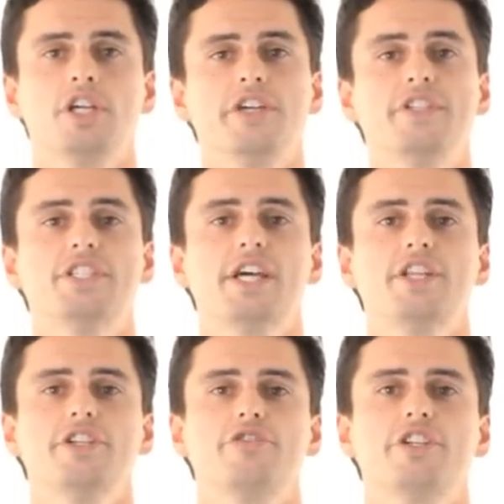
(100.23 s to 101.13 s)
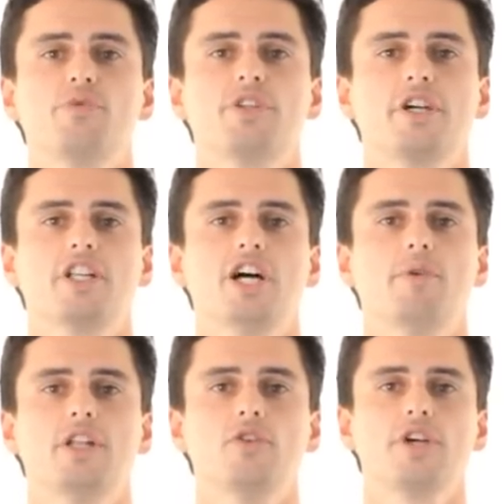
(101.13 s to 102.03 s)
If you stand at address with a
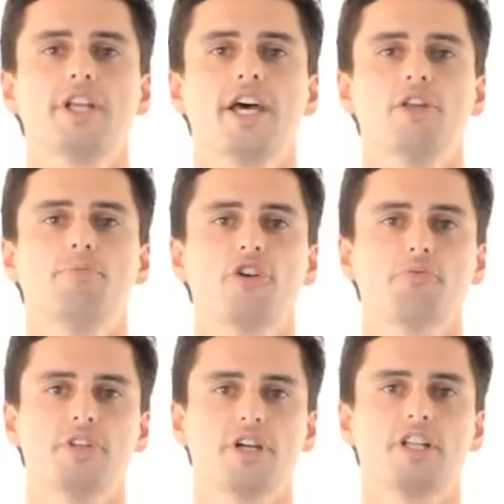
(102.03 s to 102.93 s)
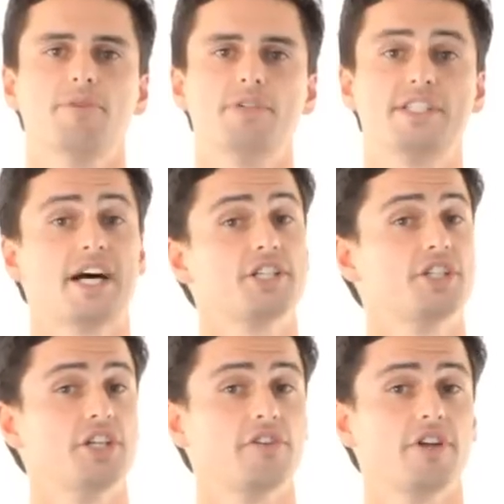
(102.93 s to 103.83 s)
club and look at how the bottom of the club is
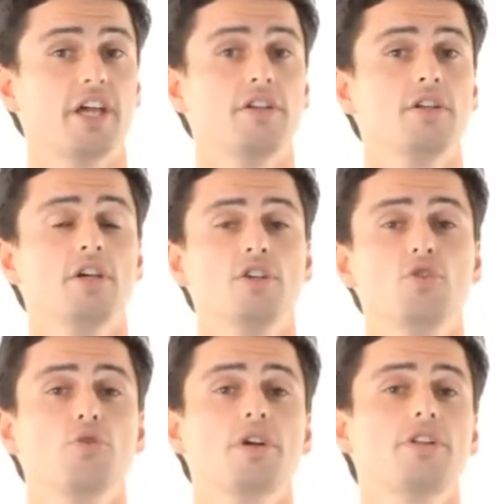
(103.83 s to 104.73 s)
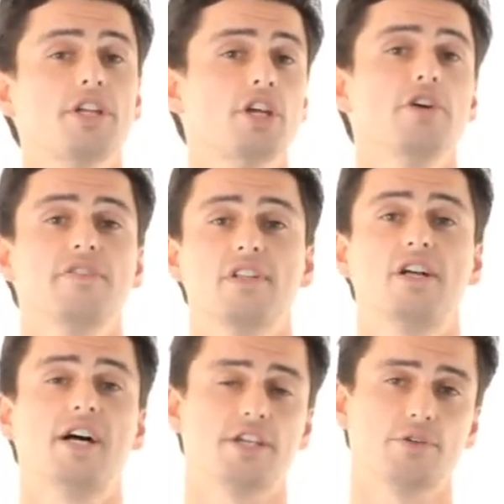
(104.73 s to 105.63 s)
touching the ground, you'll quickly know if your
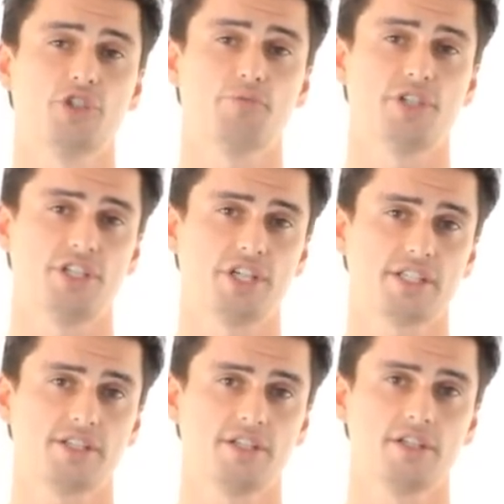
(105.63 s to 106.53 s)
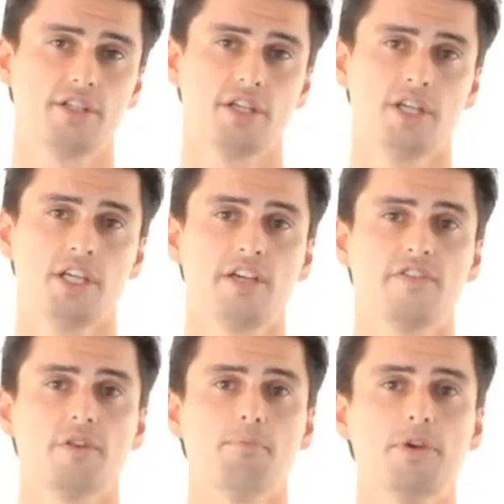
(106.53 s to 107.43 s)
lie angle should be adjusted.
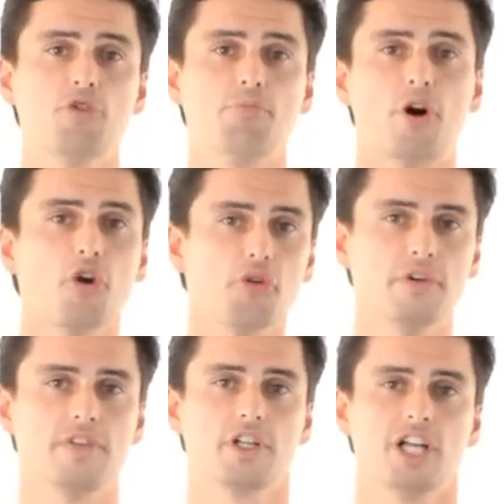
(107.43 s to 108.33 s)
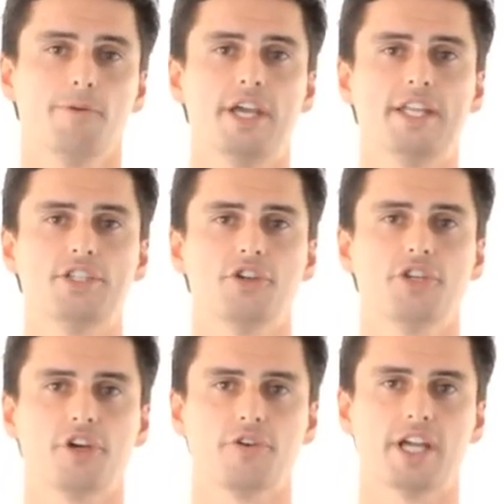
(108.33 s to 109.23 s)
If the middle bottom of the club head is on
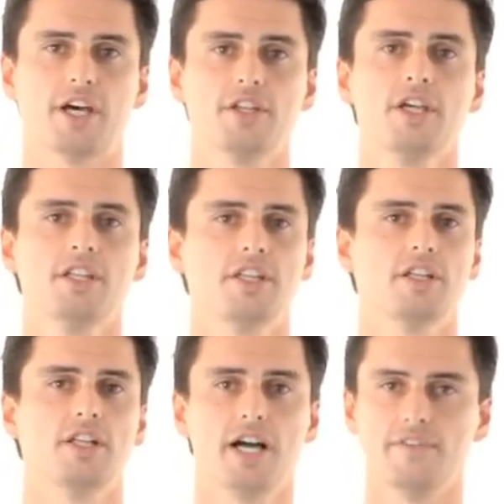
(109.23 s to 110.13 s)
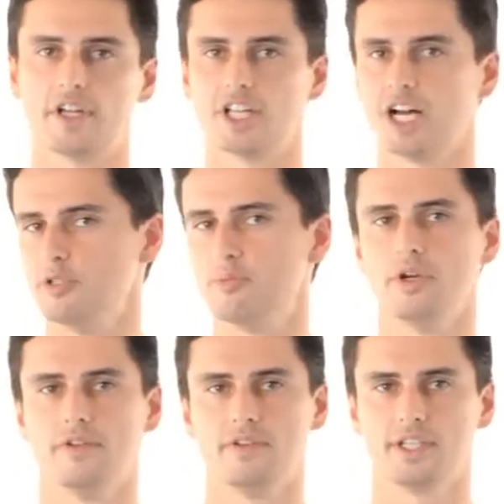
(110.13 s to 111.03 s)
the ground, then the lie of the club is
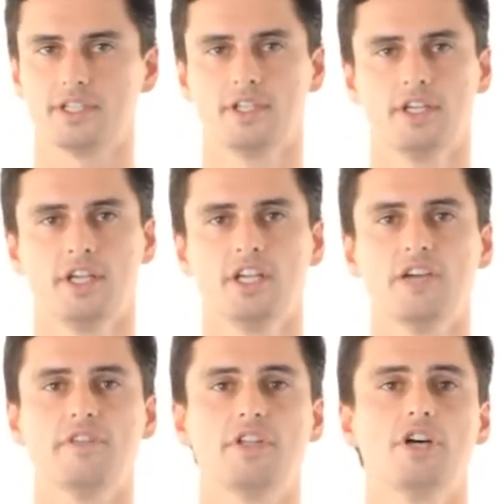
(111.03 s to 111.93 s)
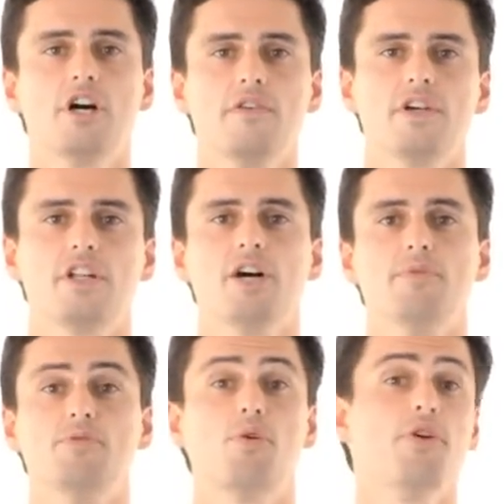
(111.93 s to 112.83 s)
perfect. If the toe of the club
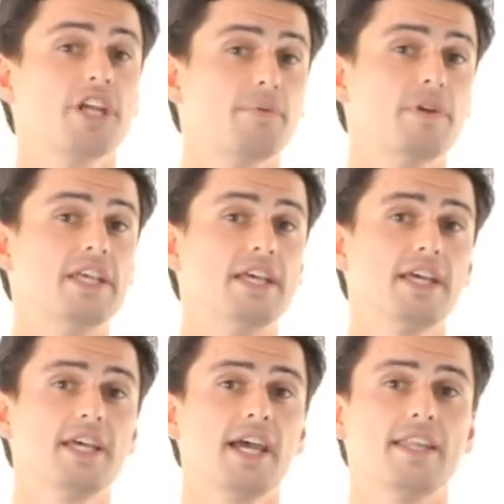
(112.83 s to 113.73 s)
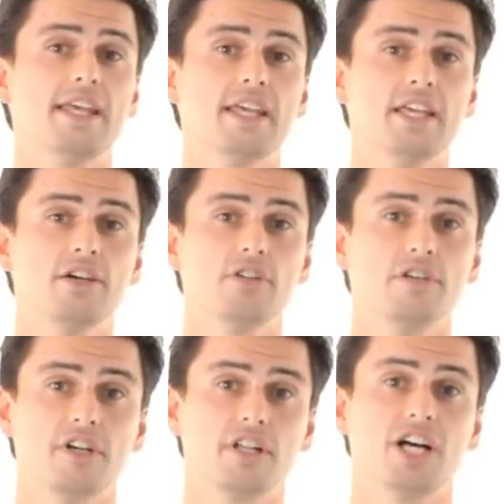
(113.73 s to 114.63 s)
is pointing up in the air and the heel
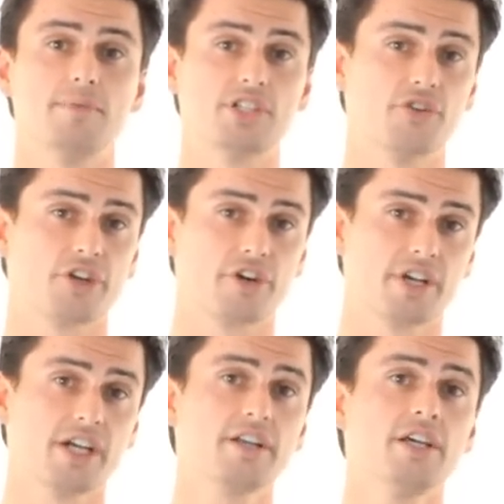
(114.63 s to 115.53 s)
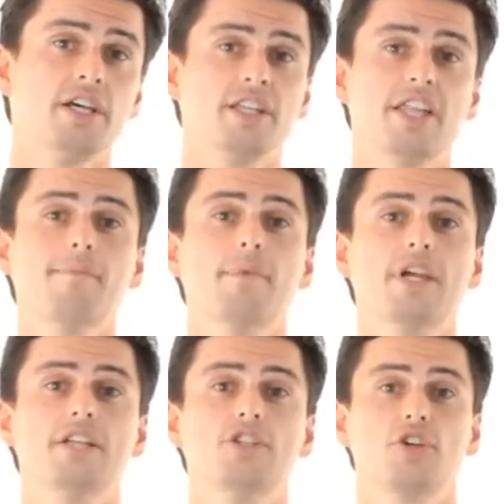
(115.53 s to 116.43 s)
of the club is on the ground, then that
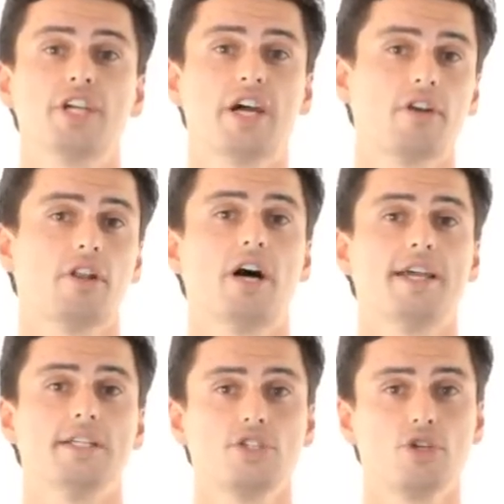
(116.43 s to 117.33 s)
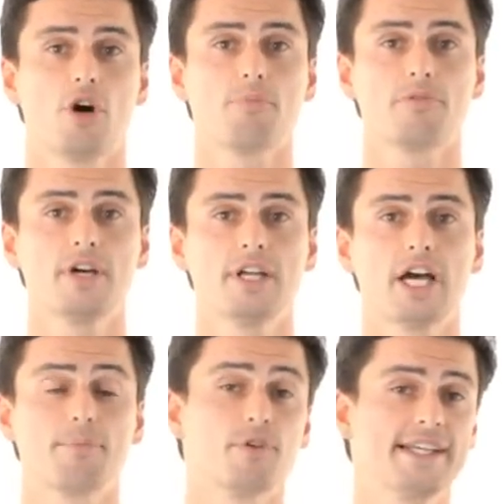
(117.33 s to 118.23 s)
means your current lie is too
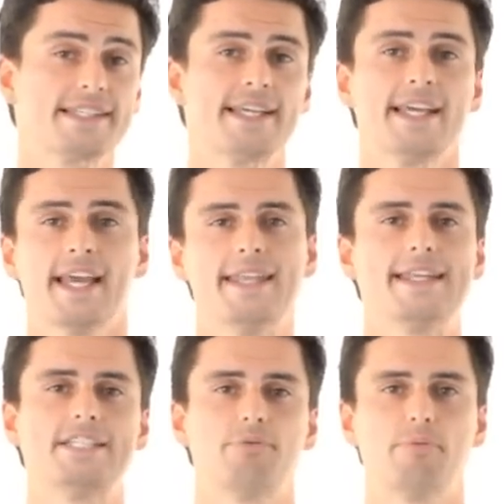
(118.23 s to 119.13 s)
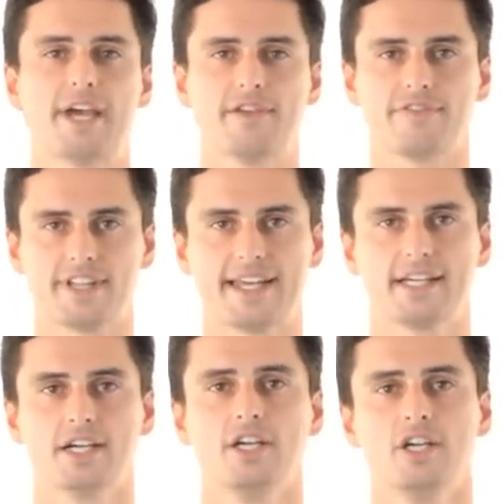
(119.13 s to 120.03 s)
upright and needs to be made
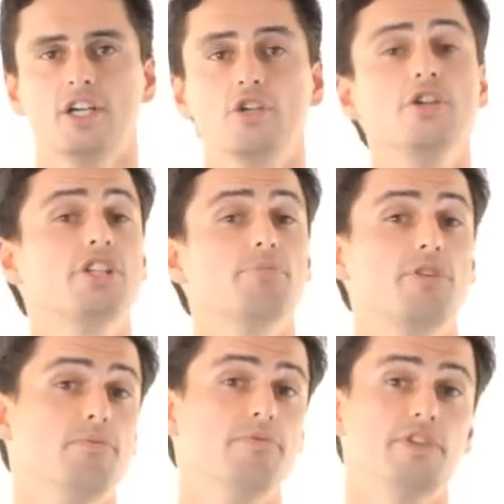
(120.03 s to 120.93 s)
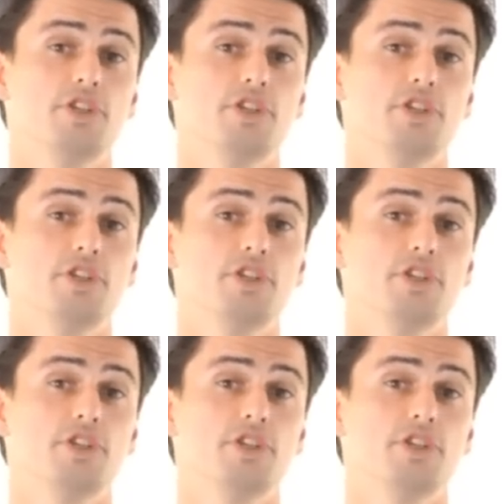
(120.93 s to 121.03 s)
flatter, usually a problem for